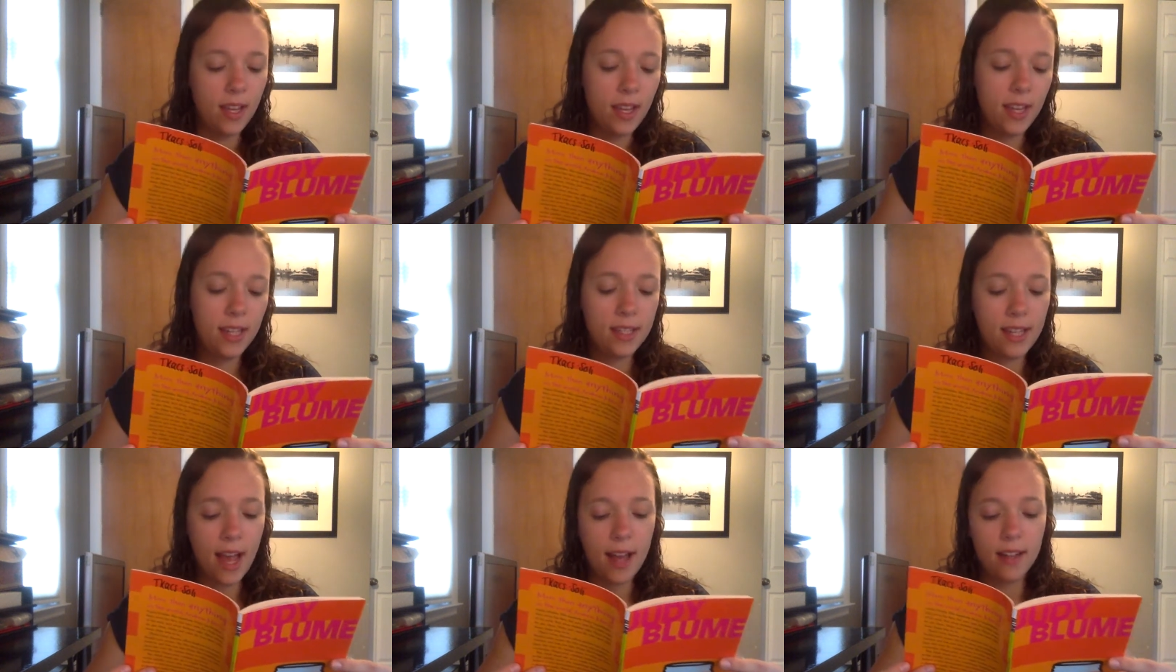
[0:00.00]
He
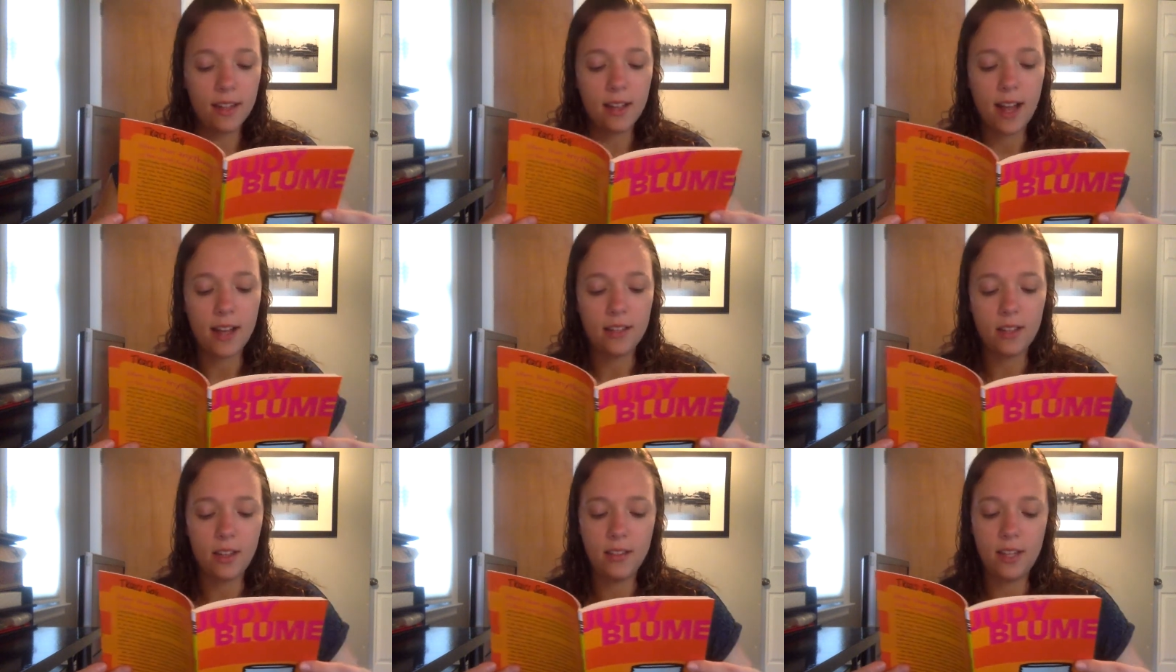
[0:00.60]
sat in
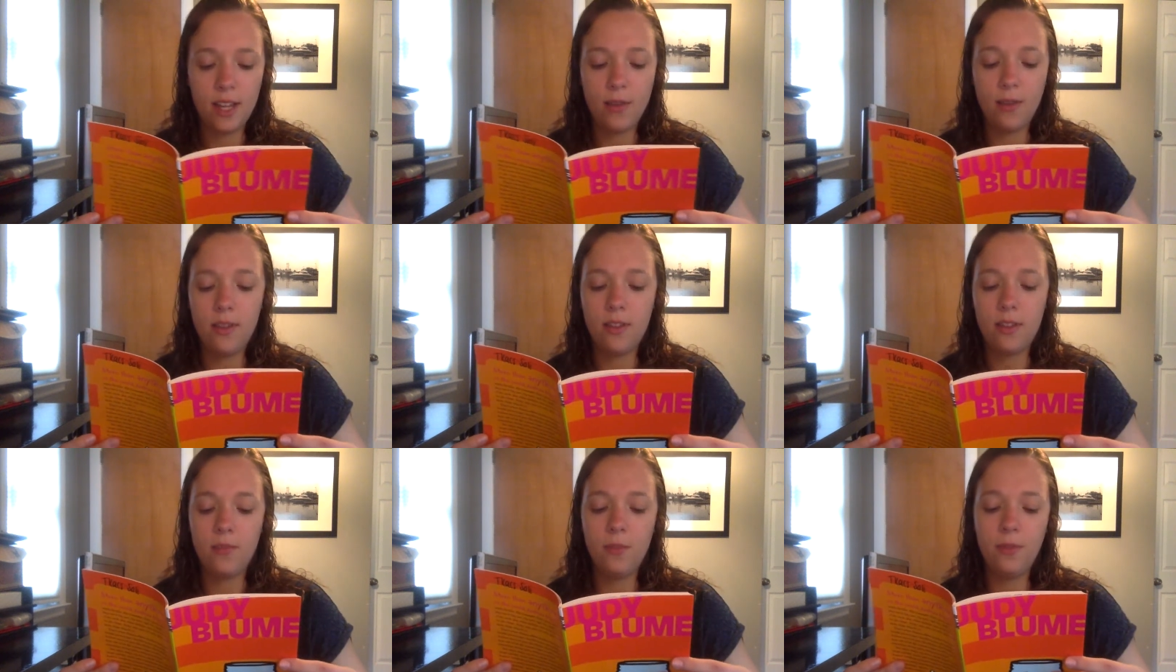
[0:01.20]
class all day with
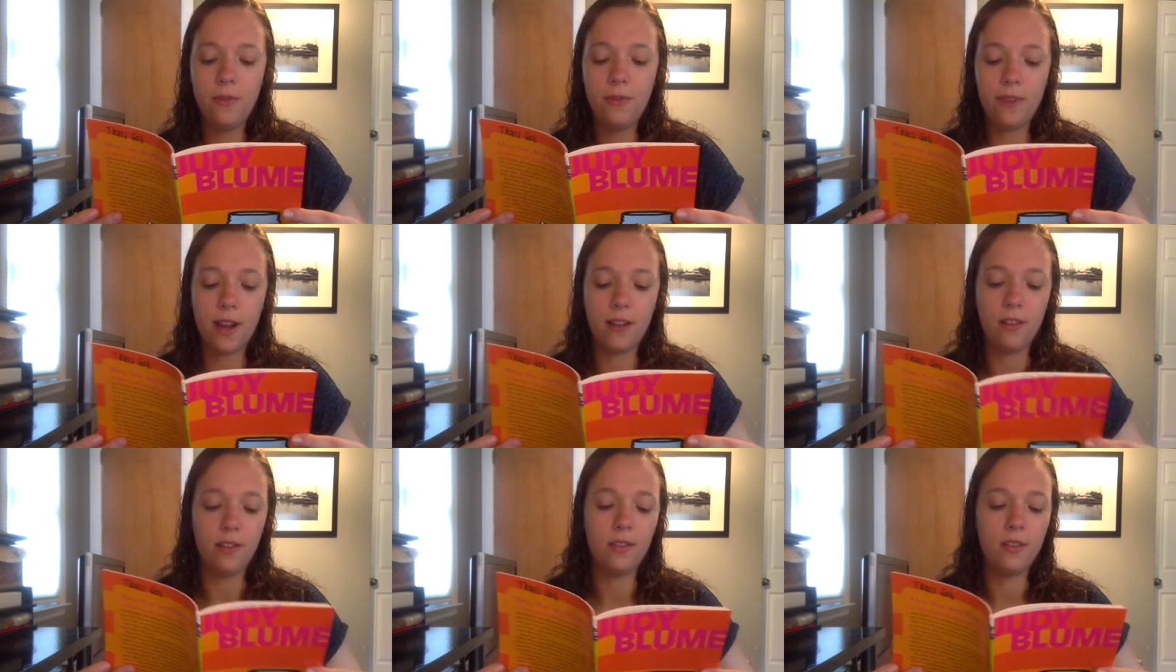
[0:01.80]
his blue
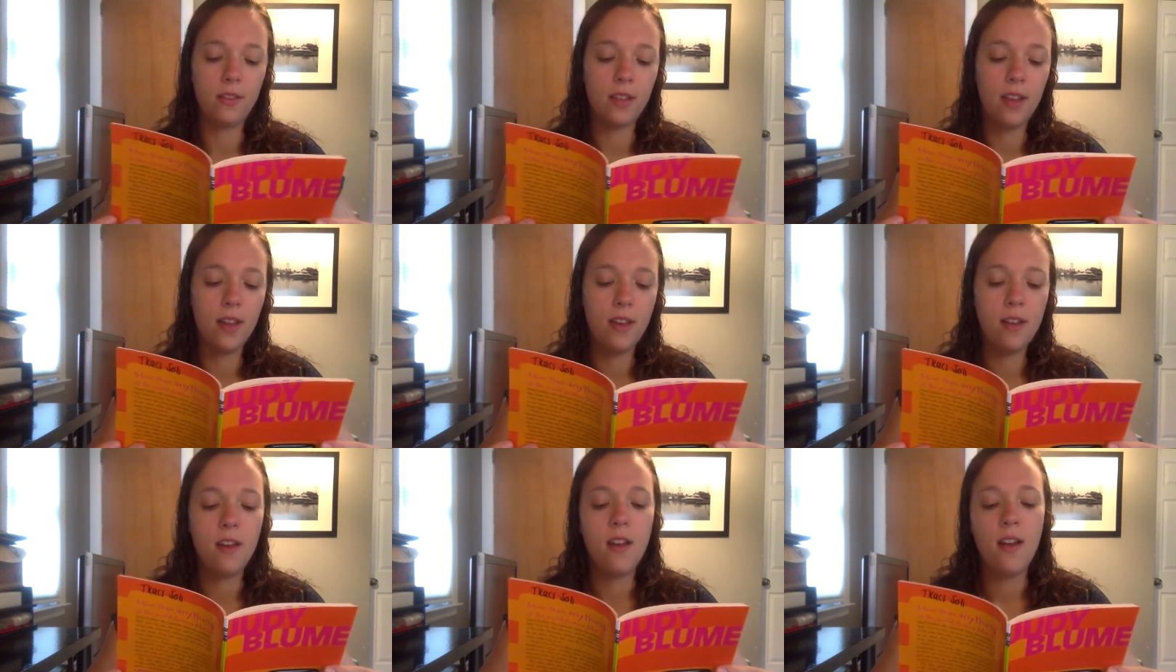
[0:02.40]
freckles.
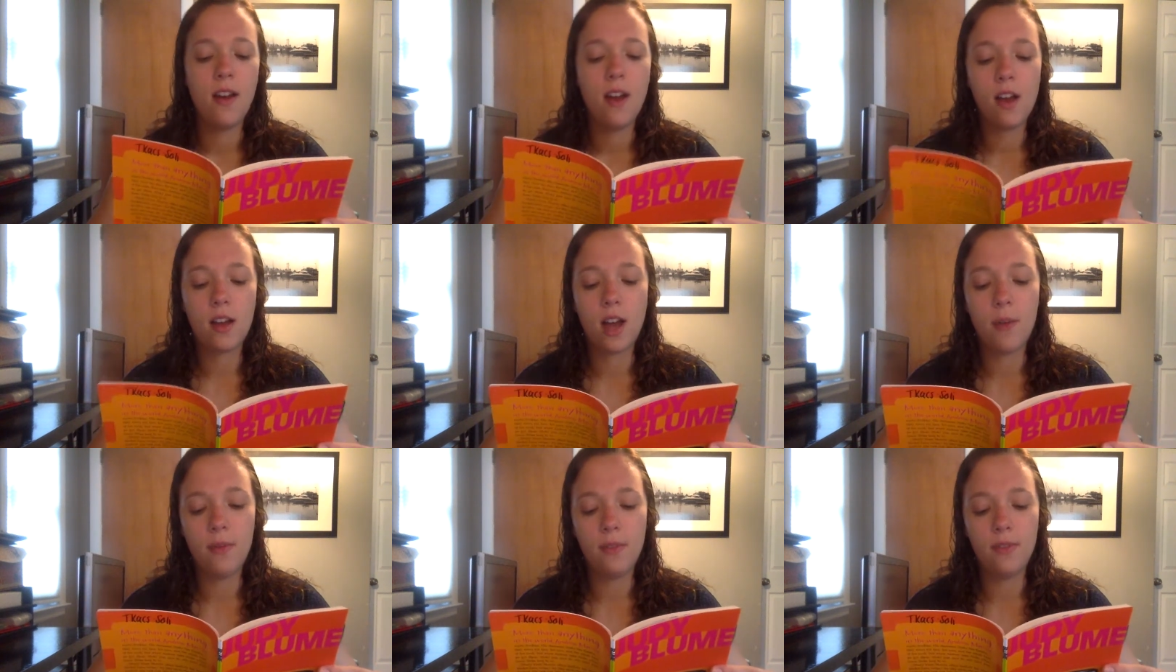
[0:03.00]
A
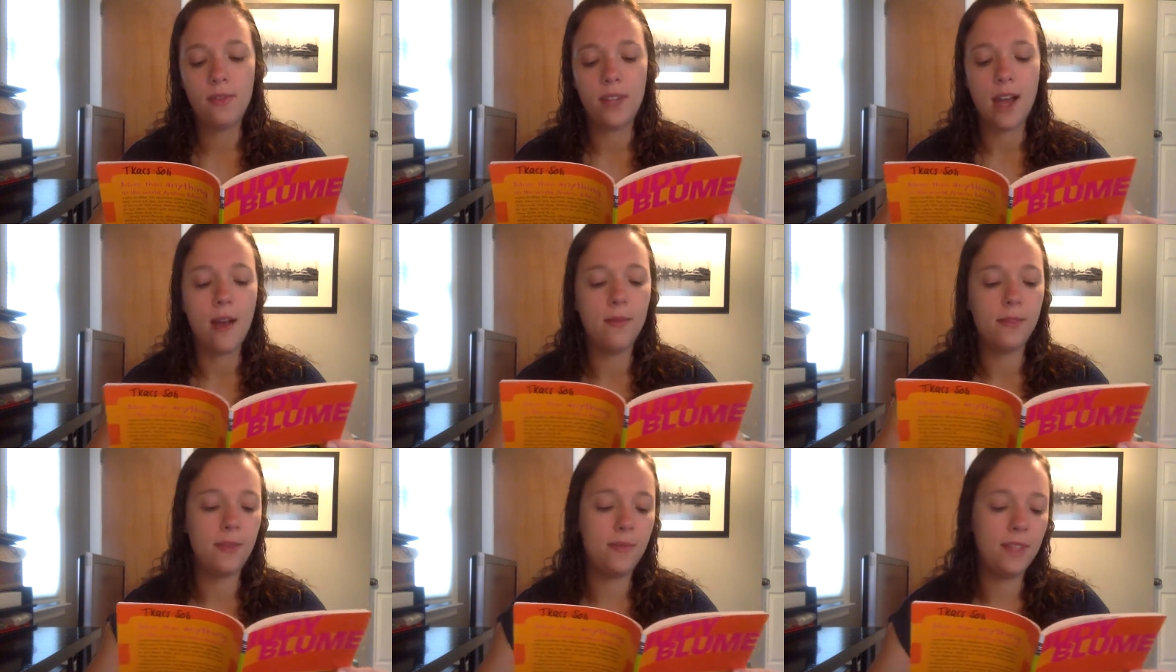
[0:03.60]
couple of
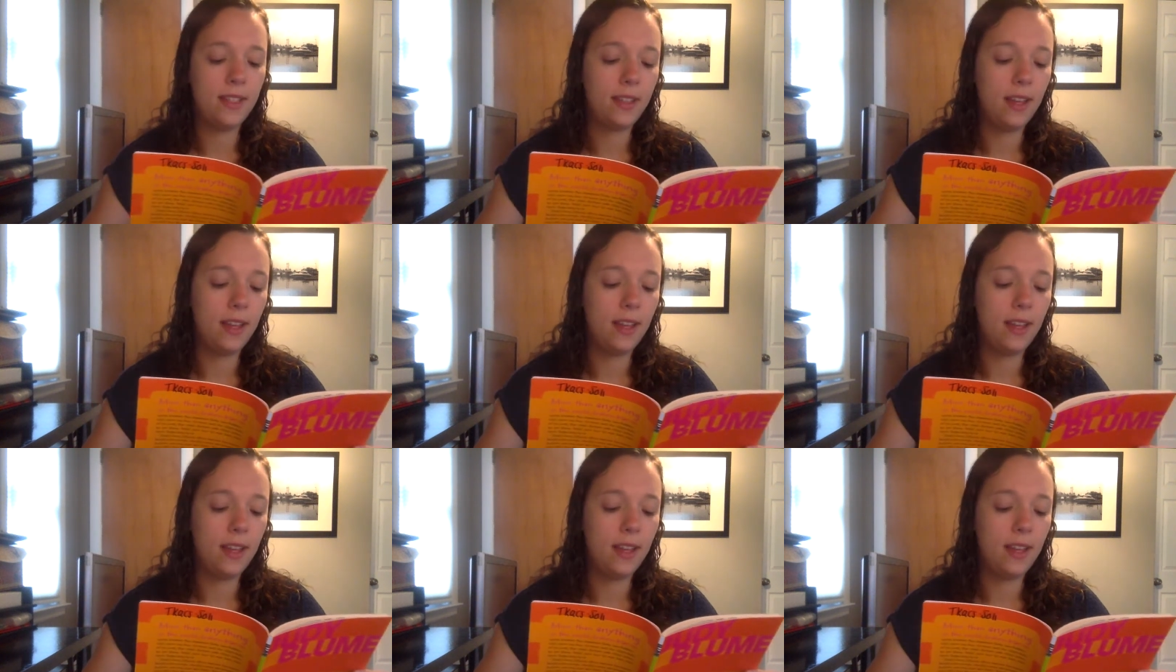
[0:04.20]
times, Miss